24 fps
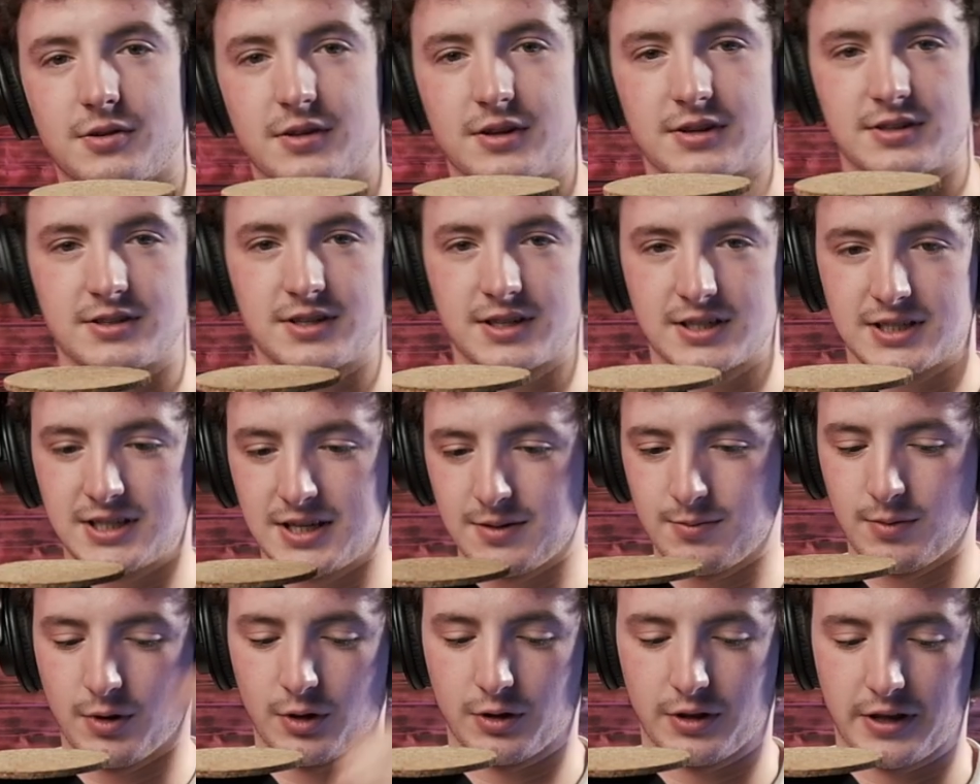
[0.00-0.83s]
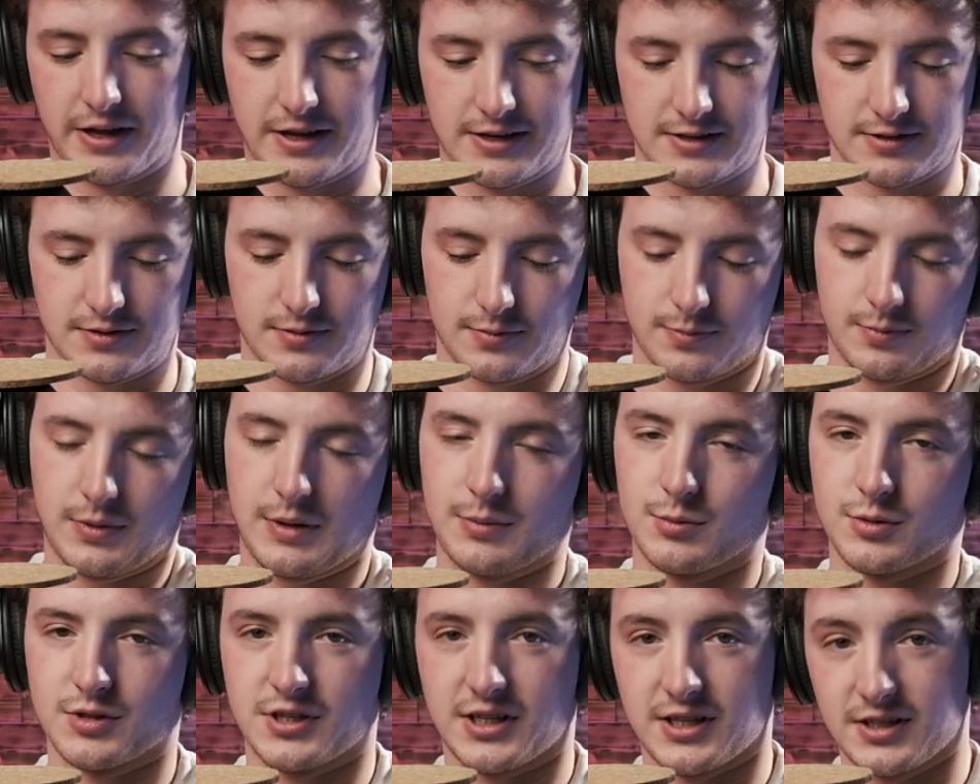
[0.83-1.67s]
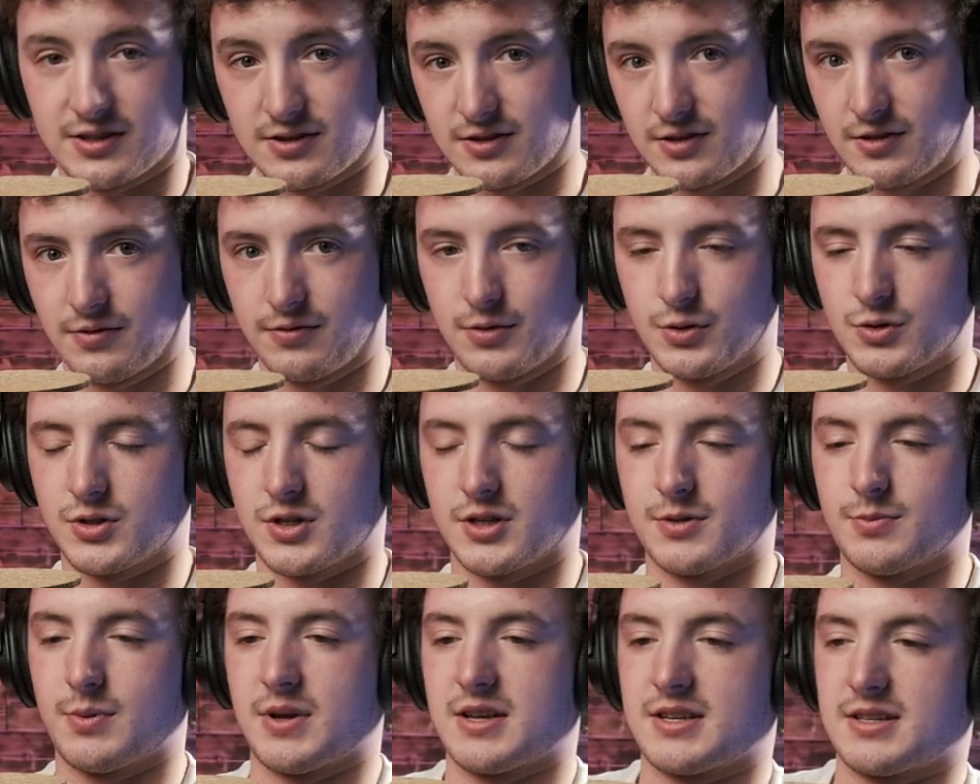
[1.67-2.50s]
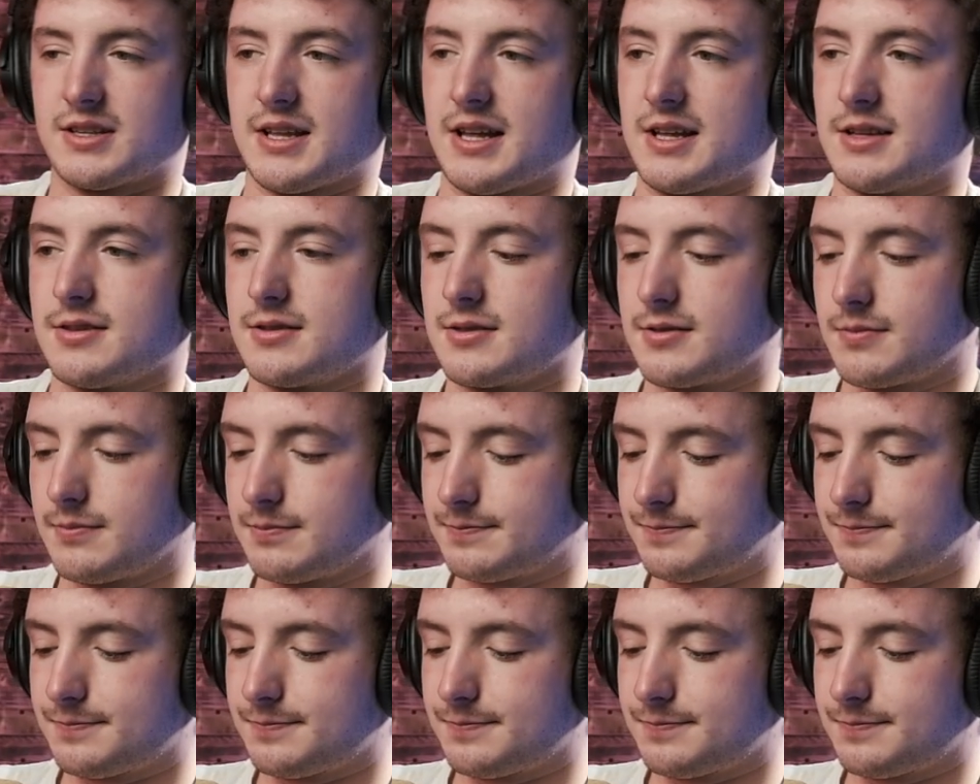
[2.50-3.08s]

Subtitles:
the 16mm lens, people say it's Fuji's best lens.